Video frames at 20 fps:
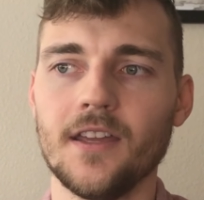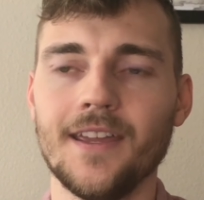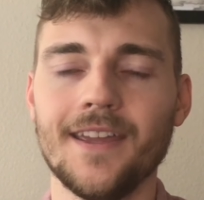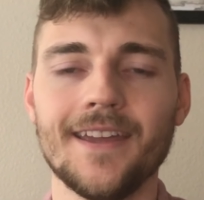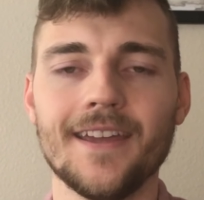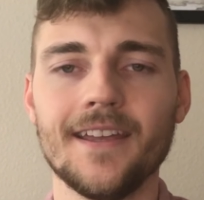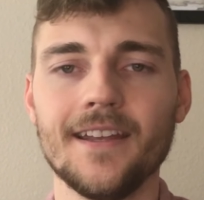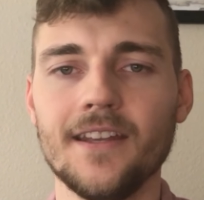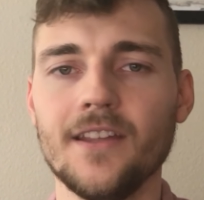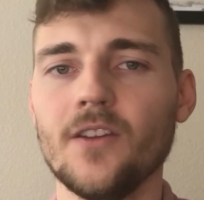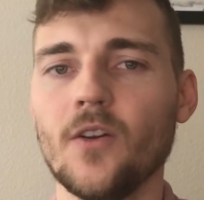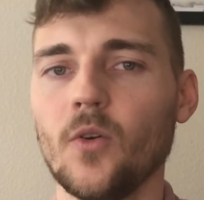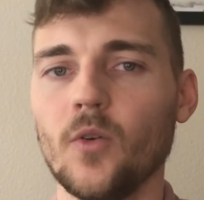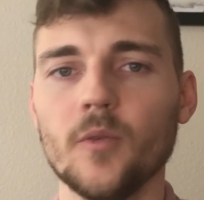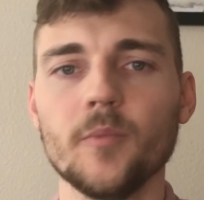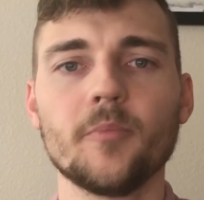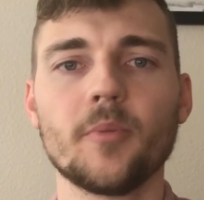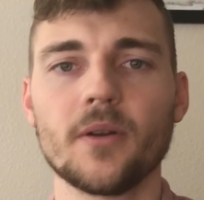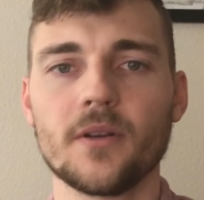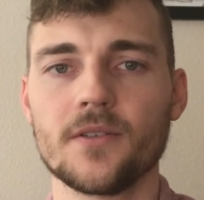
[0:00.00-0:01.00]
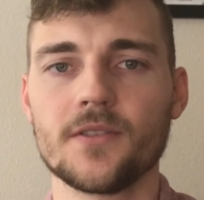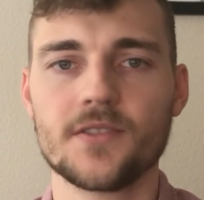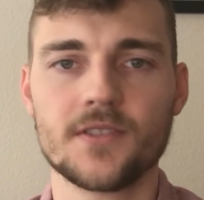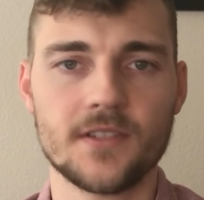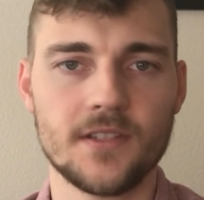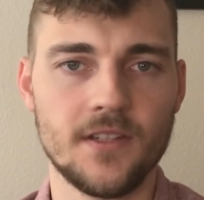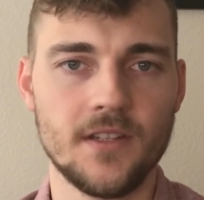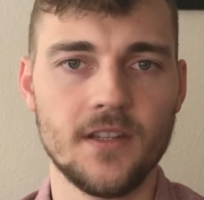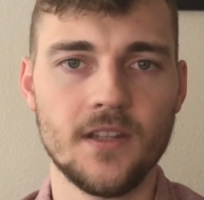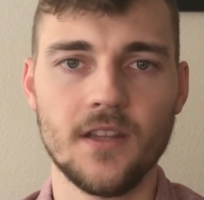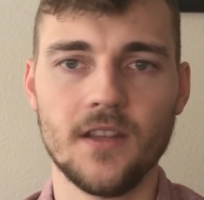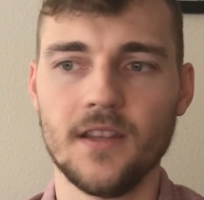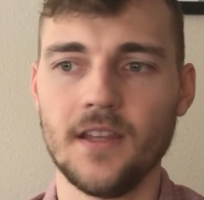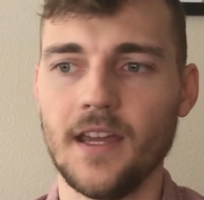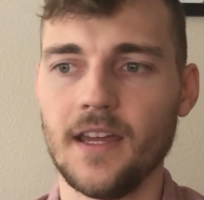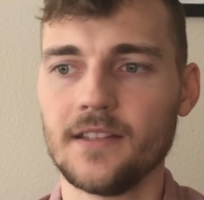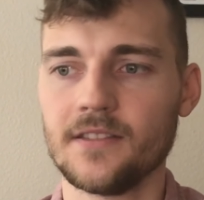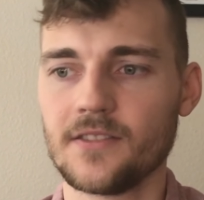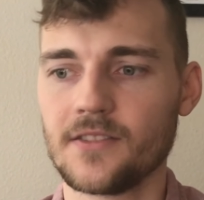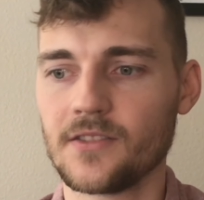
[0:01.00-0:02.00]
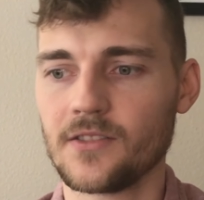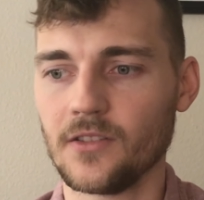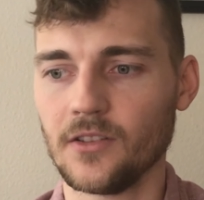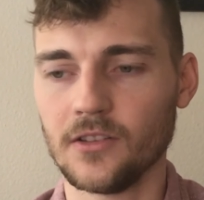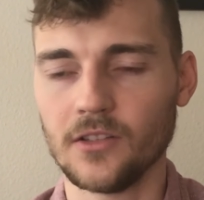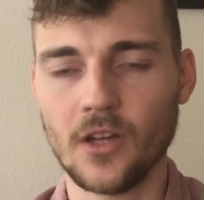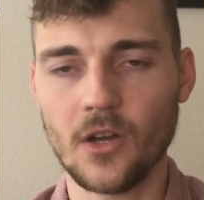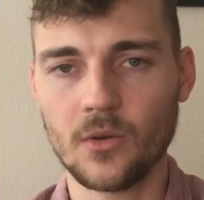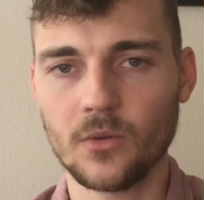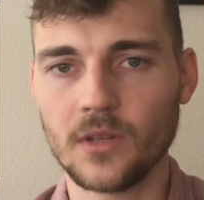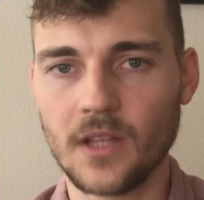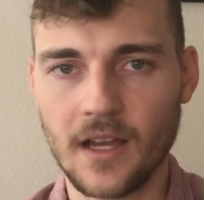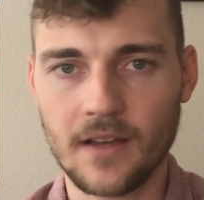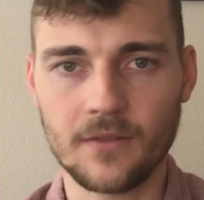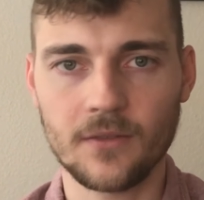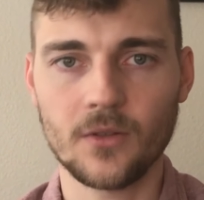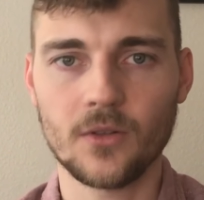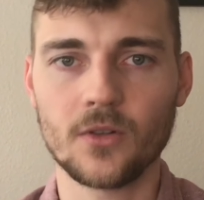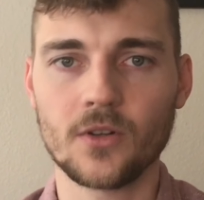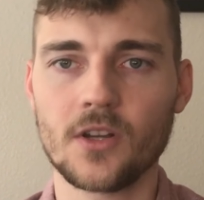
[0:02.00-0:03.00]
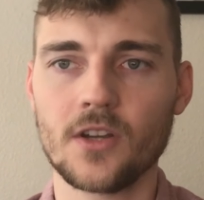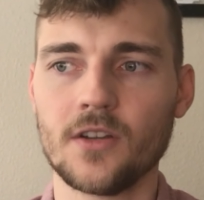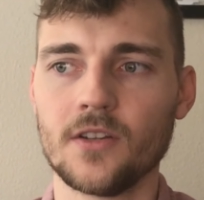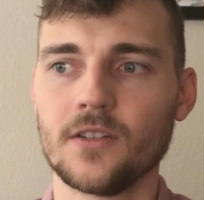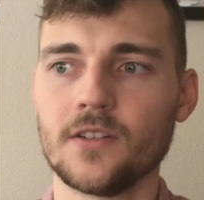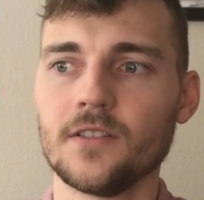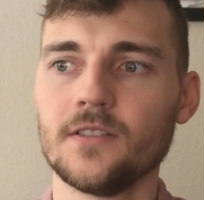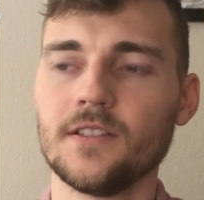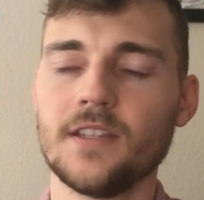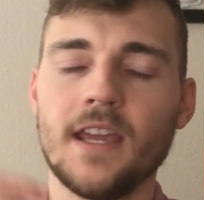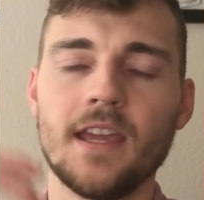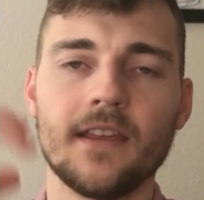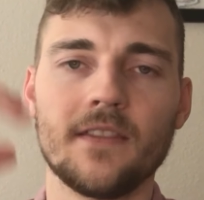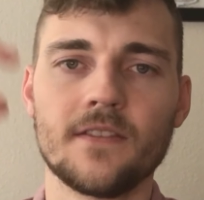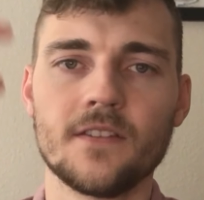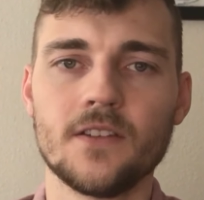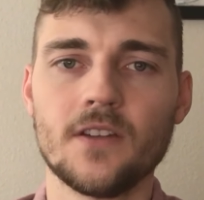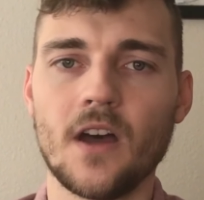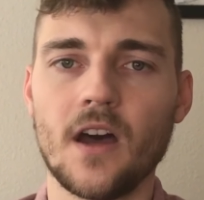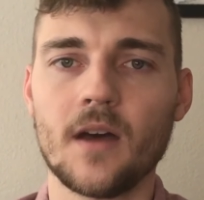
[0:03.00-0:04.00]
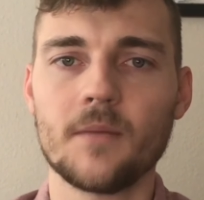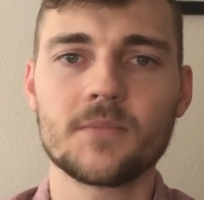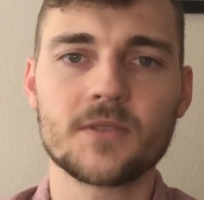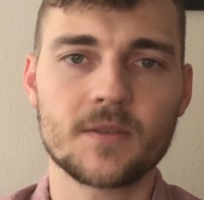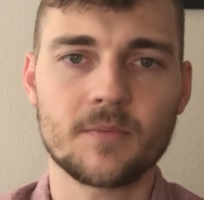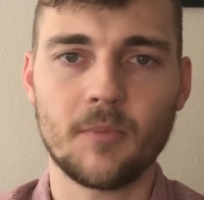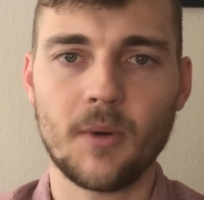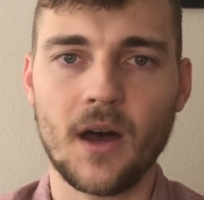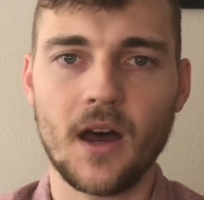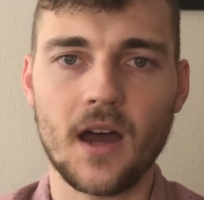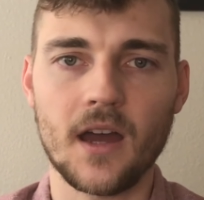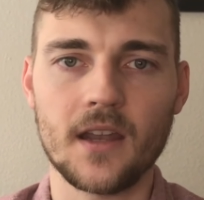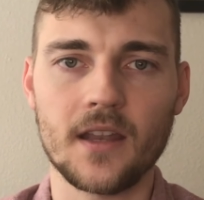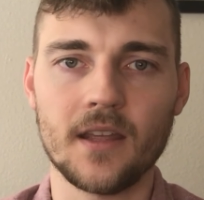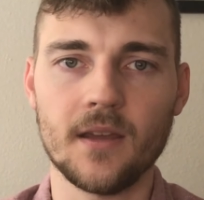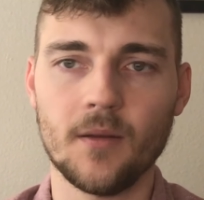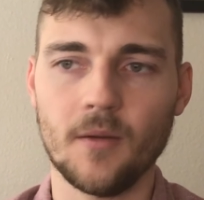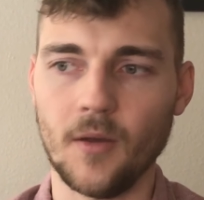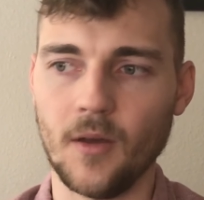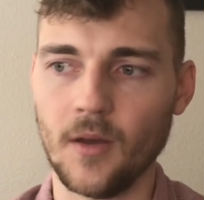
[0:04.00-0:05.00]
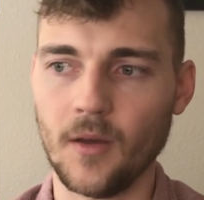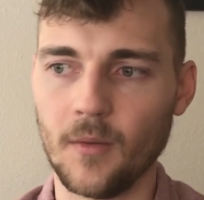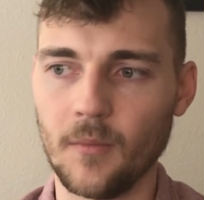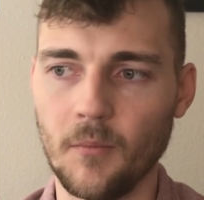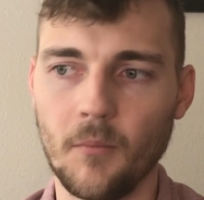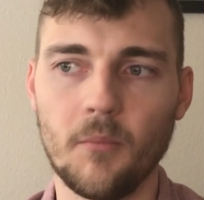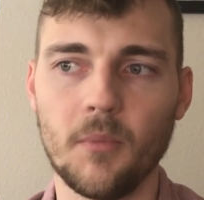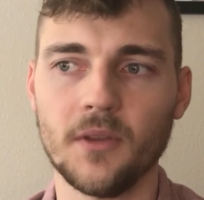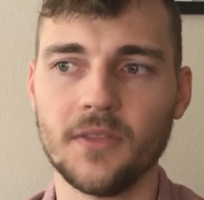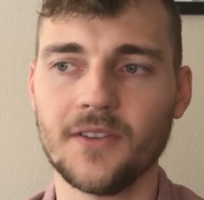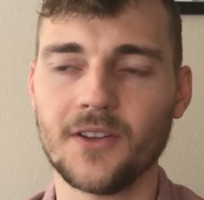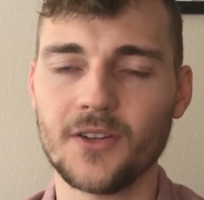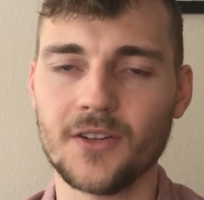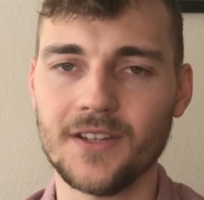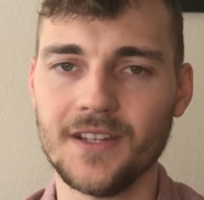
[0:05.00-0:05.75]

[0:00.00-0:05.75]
any old person that's low level could take the top spot, but